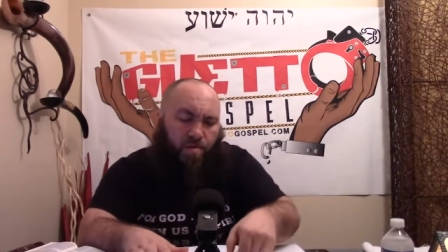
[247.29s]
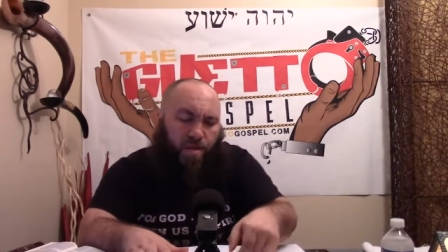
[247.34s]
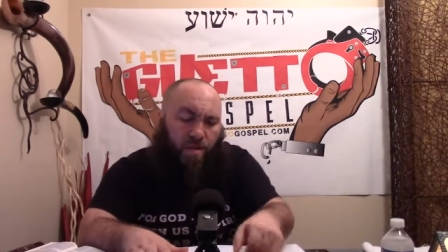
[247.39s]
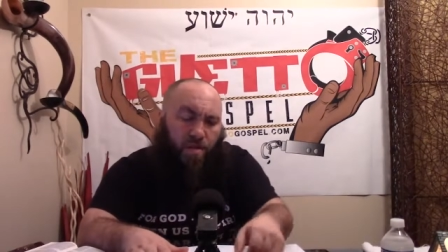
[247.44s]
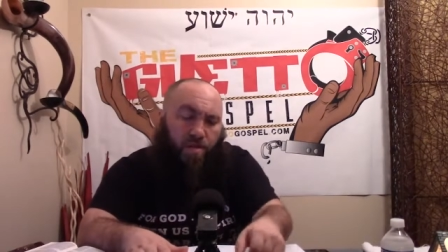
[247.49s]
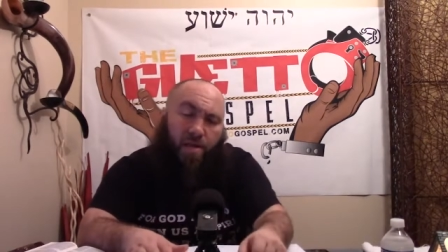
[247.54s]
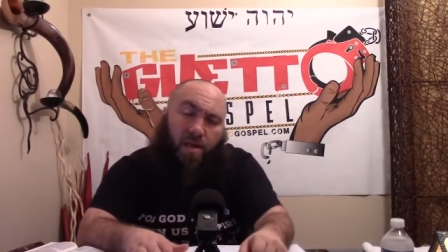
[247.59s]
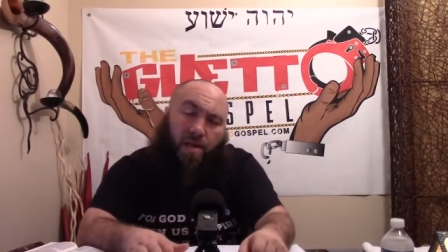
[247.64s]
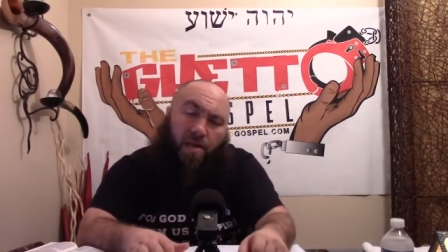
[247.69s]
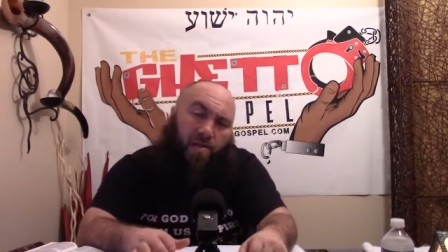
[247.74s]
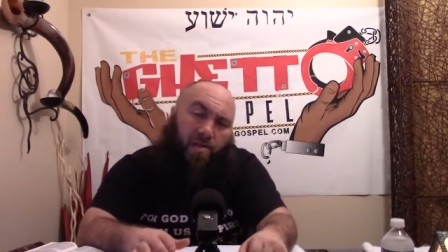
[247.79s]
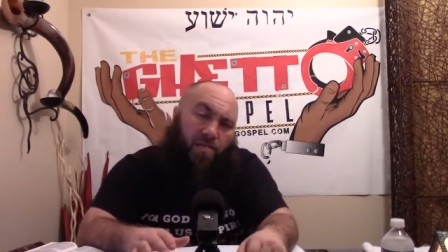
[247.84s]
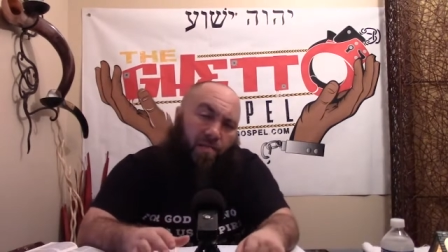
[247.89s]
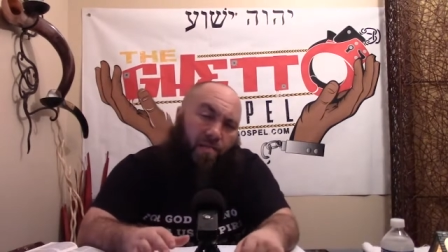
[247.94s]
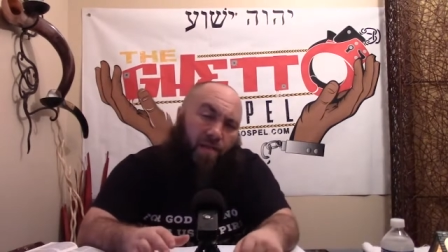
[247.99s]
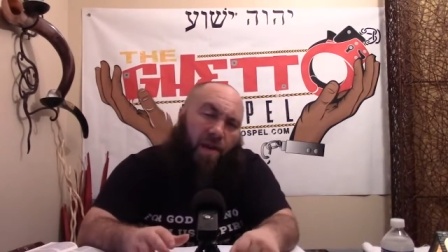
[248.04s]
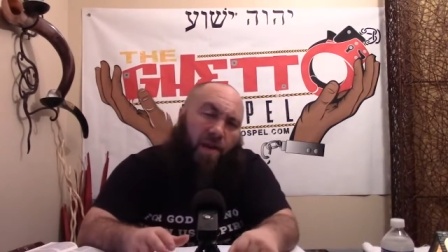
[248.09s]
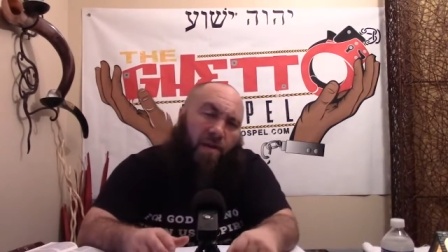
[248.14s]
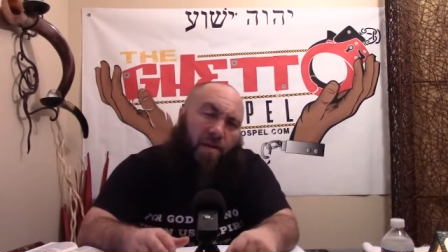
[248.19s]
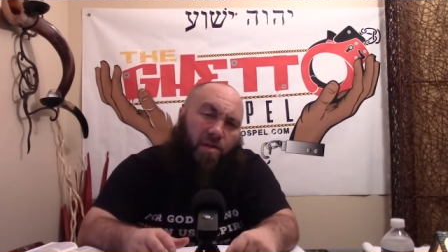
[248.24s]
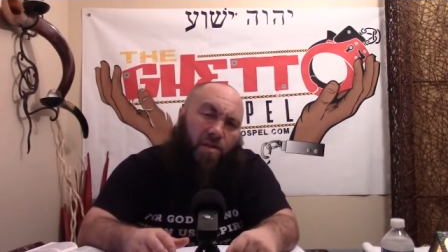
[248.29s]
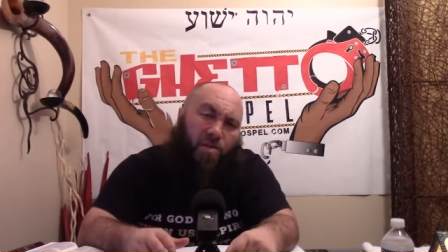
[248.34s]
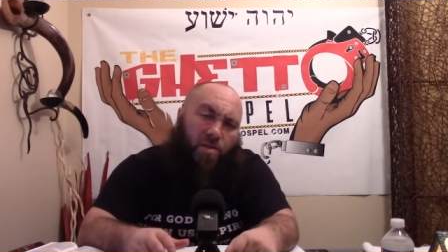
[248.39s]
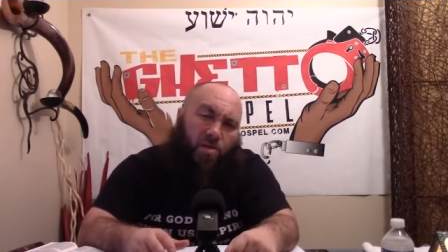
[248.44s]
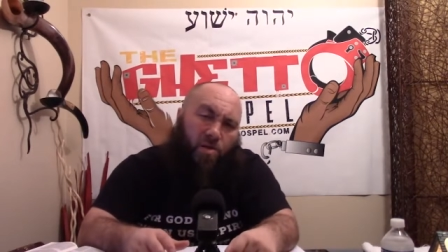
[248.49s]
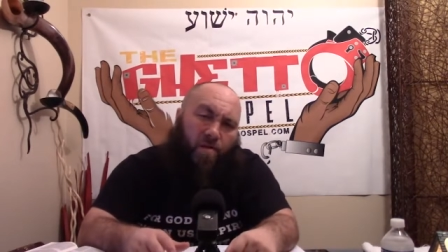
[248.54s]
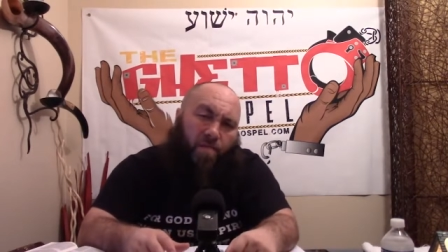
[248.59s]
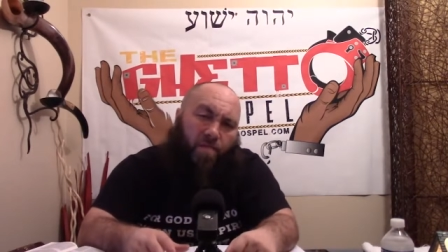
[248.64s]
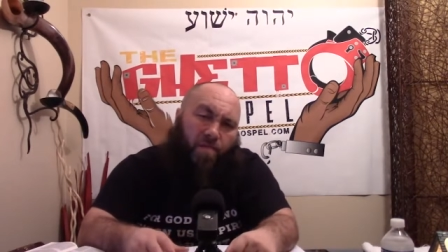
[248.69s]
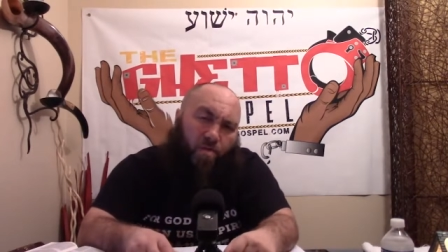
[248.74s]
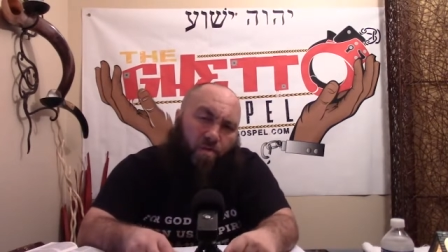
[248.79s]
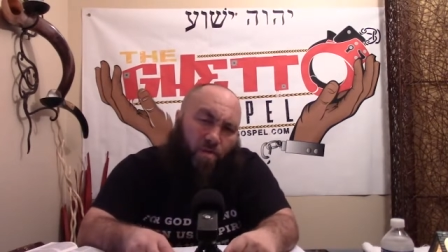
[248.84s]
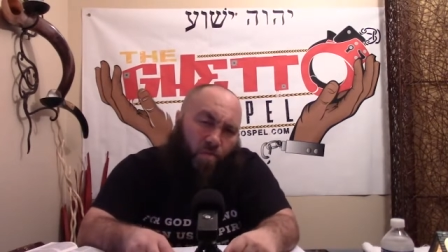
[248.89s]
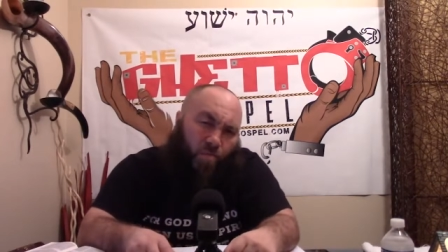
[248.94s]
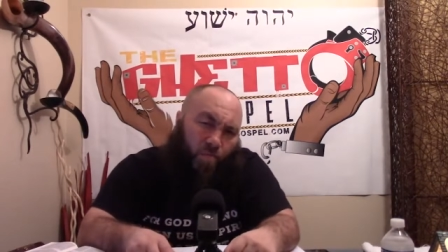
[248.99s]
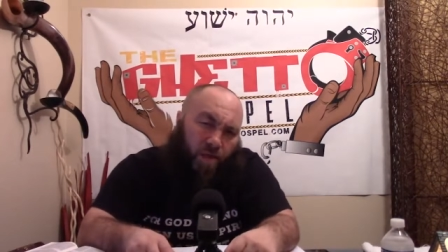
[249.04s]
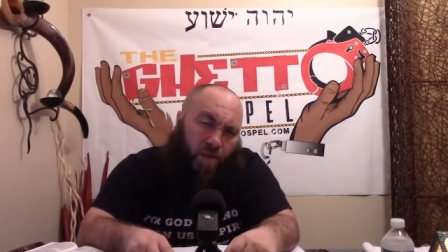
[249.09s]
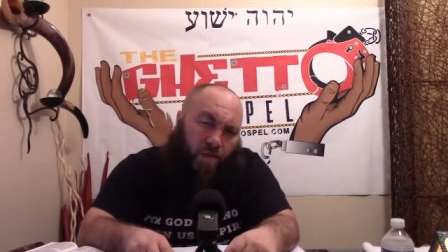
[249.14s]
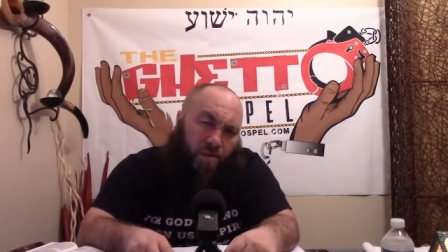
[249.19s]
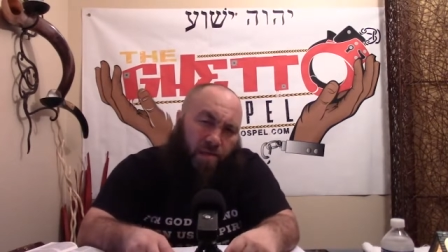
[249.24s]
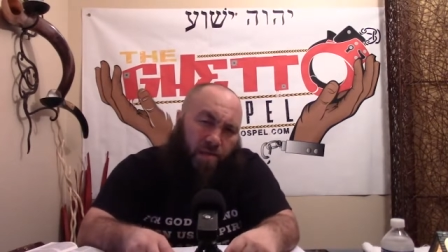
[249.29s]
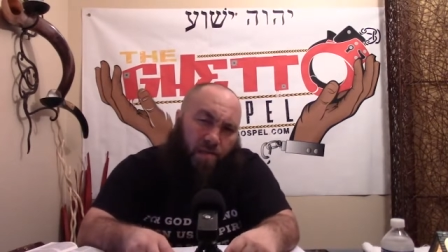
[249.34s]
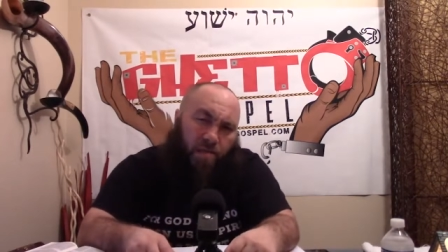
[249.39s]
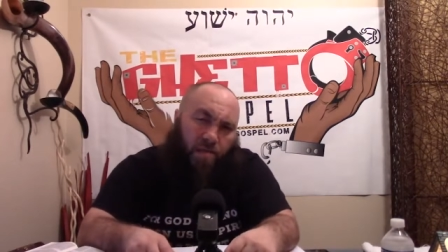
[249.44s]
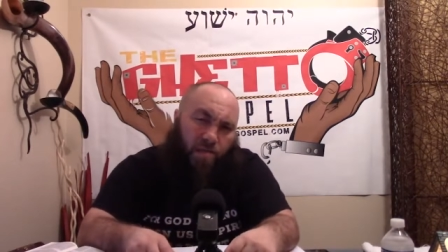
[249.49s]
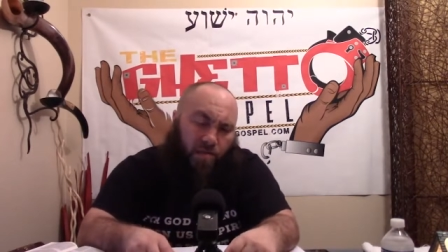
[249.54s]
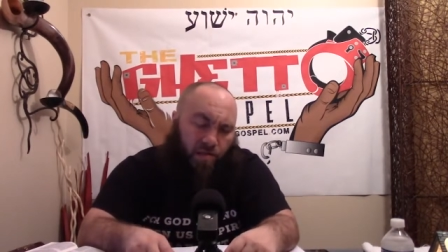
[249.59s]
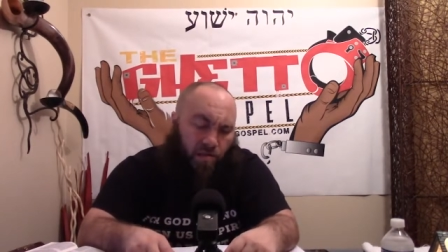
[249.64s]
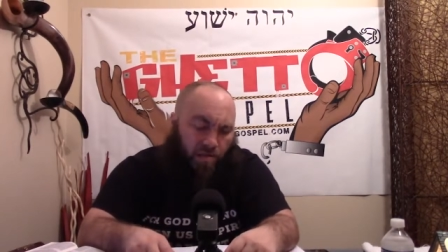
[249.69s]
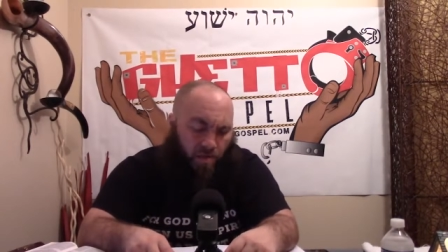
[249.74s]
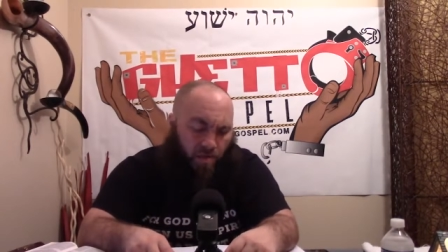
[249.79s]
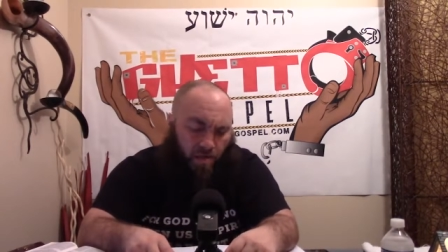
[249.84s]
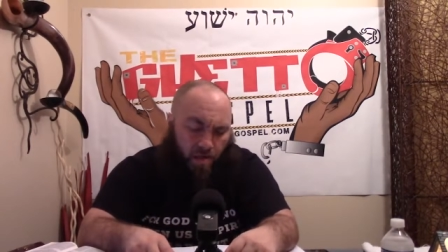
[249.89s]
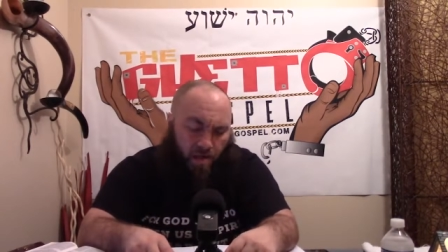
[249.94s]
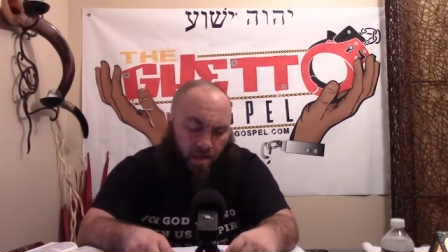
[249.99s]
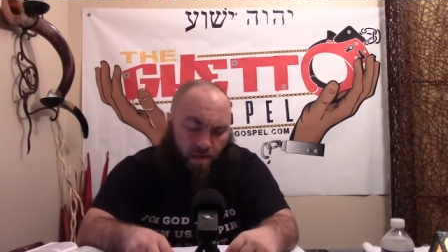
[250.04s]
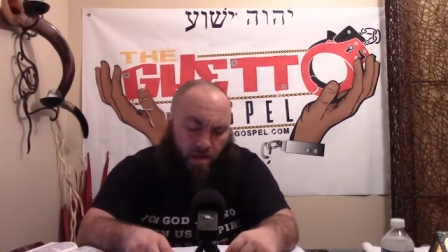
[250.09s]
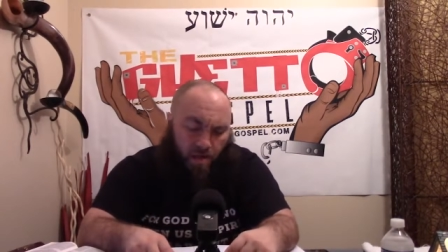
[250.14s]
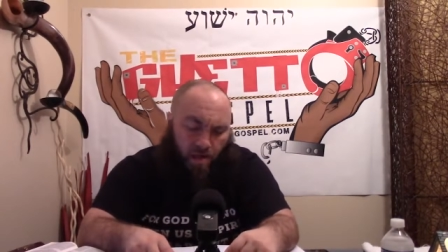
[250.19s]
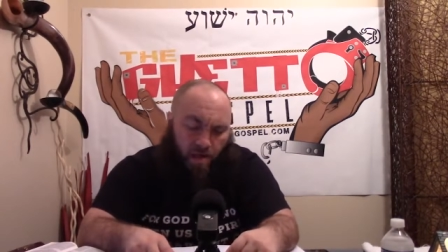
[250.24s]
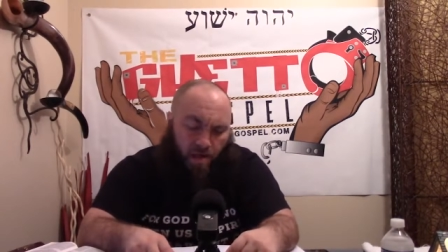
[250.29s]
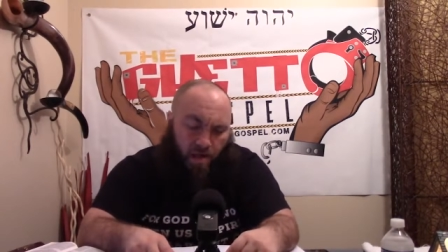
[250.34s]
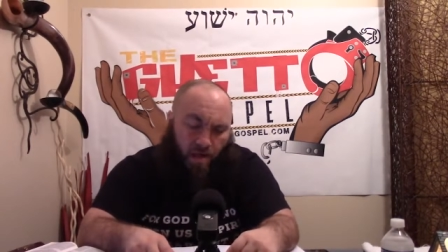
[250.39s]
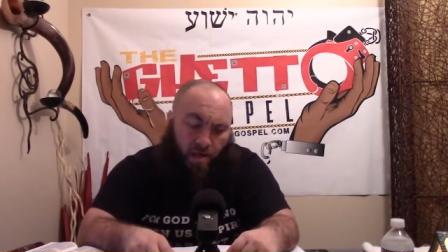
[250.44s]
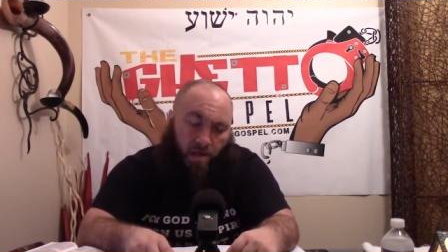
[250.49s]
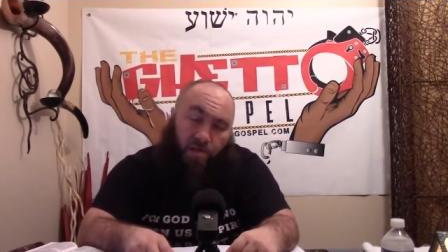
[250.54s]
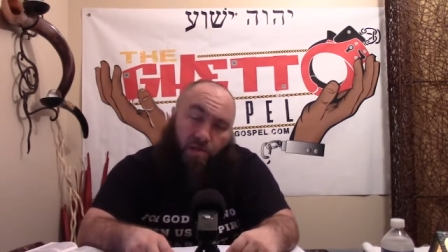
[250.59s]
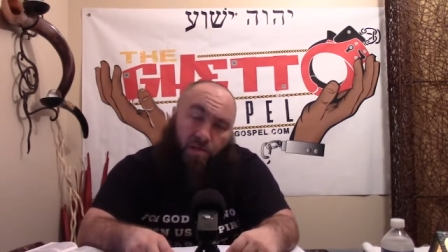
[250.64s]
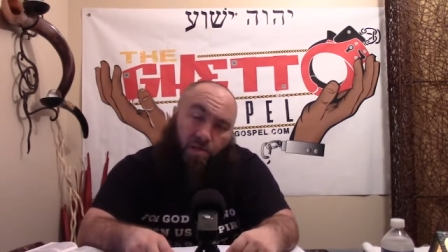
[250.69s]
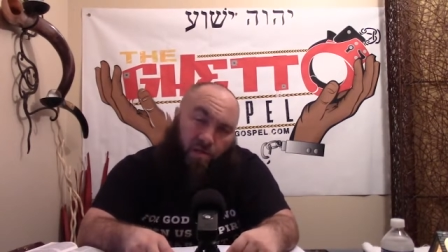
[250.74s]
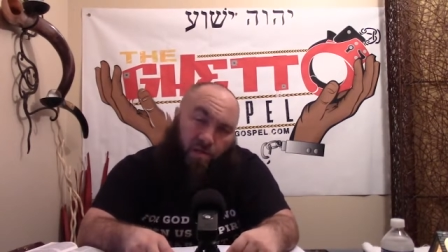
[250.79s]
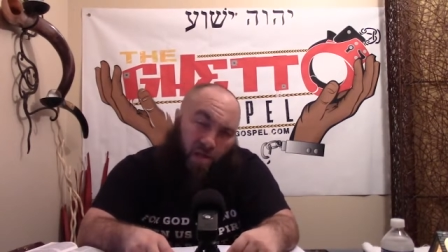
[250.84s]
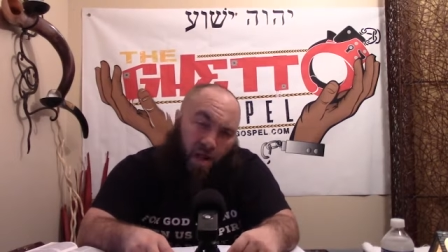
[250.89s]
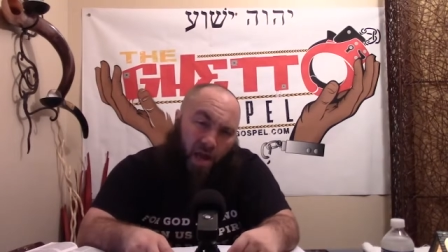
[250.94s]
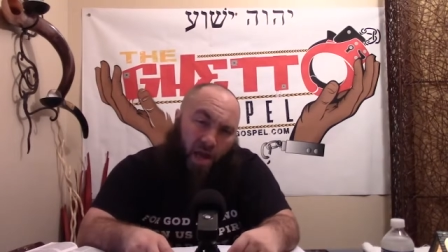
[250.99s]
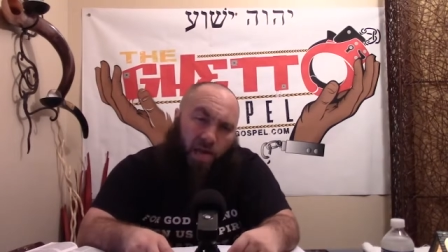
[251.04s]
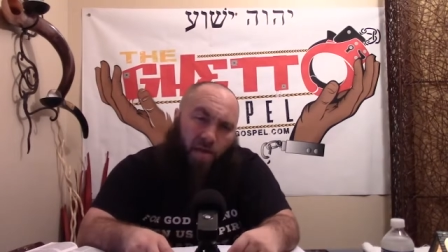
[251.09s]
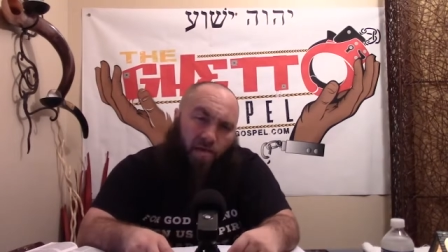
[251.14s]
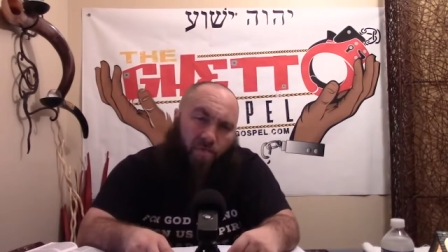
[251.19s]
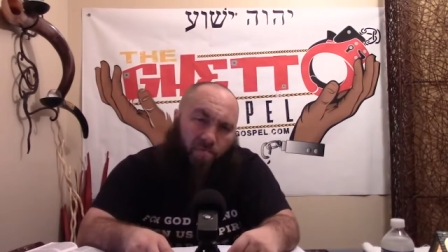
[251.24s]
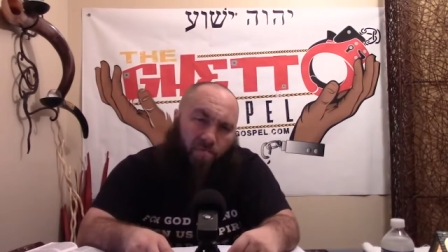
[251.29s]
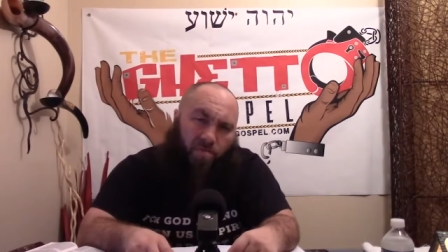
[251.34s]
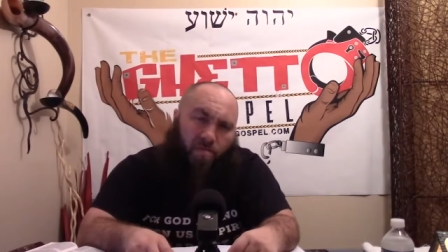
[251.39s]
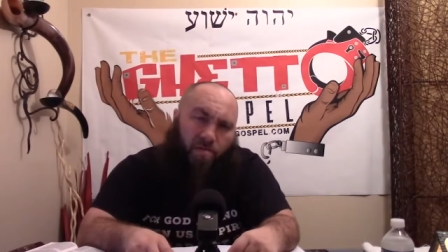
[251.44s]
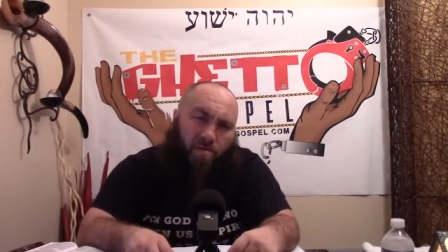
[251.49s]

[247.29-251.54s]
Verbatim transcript: they take advantage of your weakness. It's a shame.